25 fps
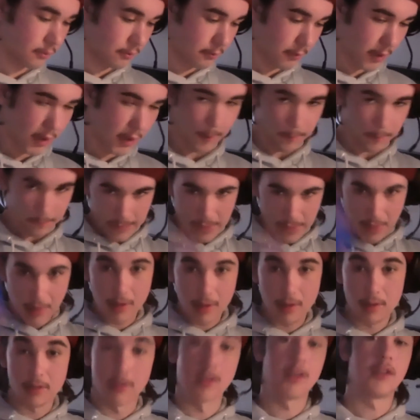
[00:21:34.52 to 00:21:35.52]
But yeah,
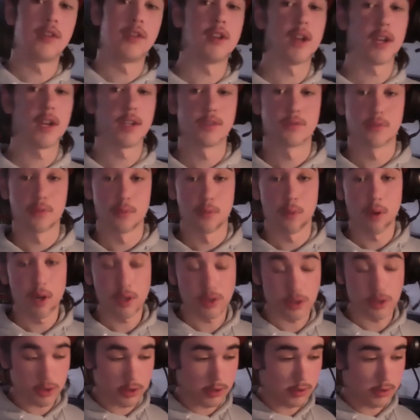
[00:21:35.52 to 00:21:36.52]
thank you guys for
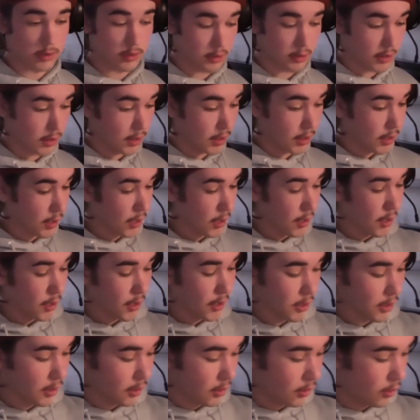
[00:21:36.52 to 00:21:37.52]
watching
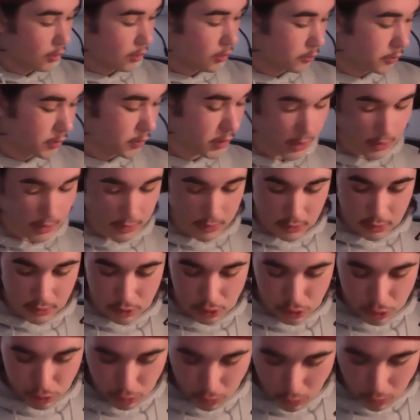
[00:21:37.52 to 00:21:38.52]
uh, hope you guys
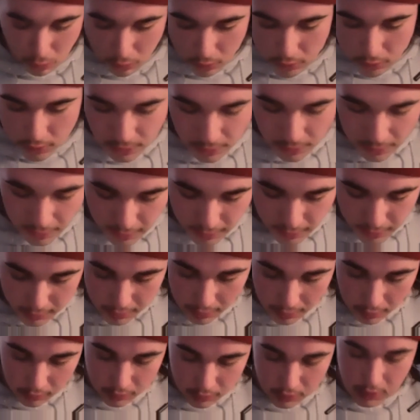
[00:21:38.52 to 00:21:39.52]
enjoyed and
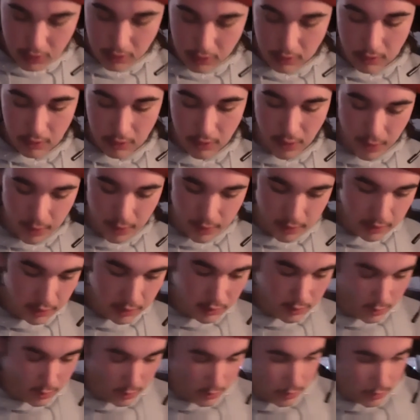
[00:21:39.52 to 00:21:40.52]
I'll see you guys
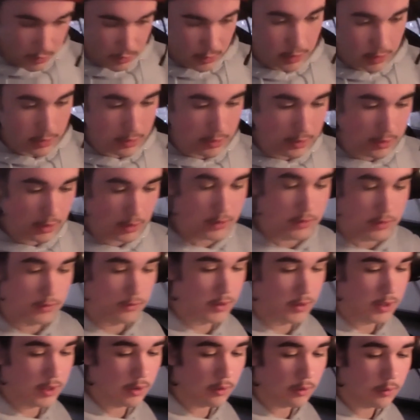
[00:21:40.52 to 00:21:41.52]
uh, in the next
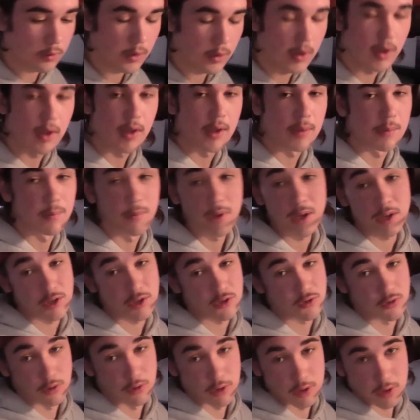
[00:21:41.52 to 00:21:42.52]
video. Make
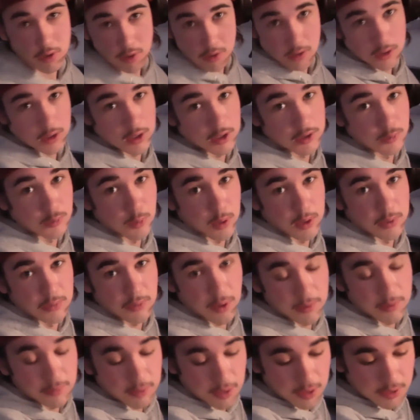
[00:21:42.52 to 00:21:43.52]
sure you hit
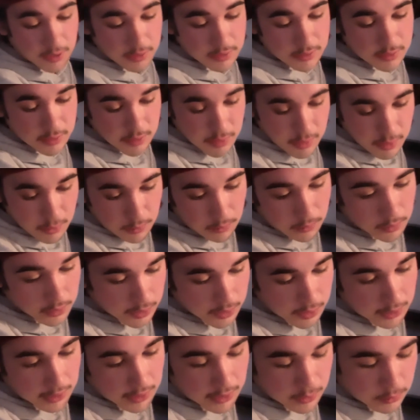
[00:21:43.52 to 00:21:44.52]
25 likes. One
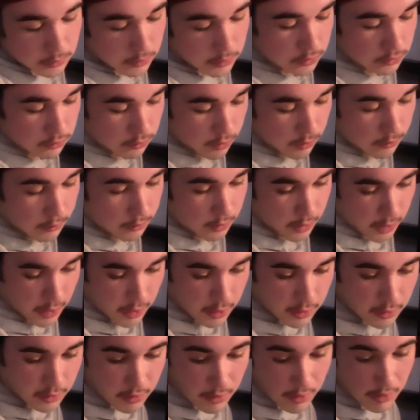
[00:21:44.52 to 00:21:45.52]
like equals one
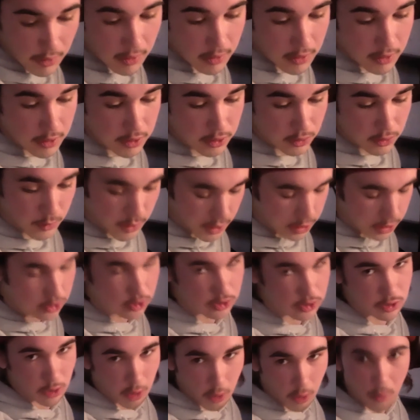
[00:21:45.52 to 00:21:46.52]
prayer. So we can
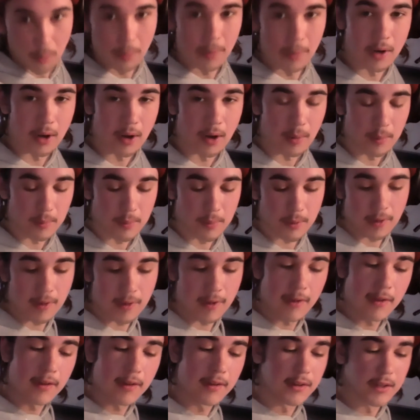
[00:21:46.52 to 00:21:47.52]
just open up
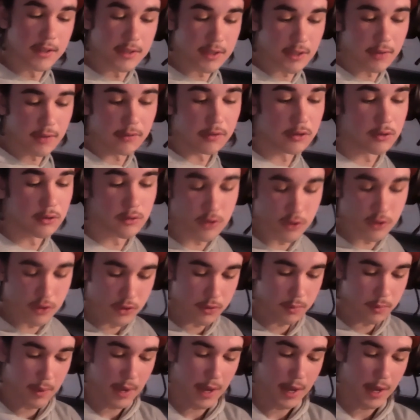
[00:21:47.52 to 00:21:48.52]
these
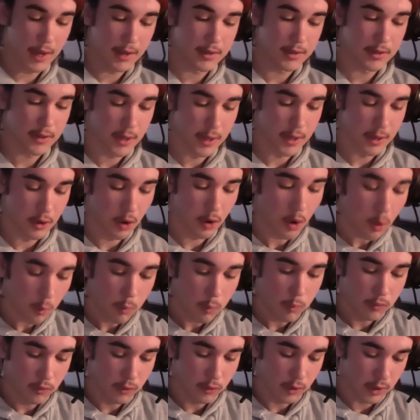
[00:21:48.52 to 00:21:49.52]
evolutions packs and
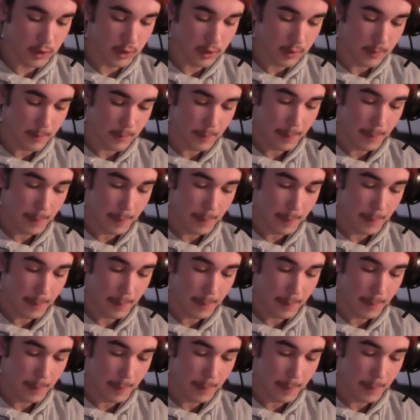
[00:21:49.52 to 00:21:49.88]
hopefully,